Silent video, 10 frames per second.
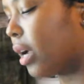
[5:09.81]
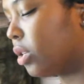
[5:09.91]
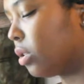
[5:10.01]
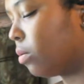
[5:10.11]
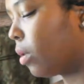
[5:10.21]
I
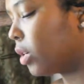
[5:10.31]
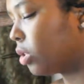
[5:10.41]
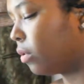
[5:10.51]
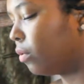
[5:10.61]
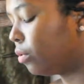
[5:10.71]
just wash
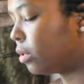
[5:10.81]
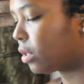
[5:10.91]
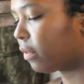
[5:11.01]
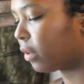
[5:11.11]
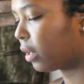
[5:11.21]
the roots
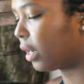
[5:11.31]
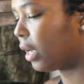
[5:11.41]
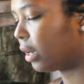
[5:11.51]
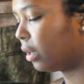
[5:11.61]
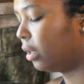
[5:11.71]
of her hair.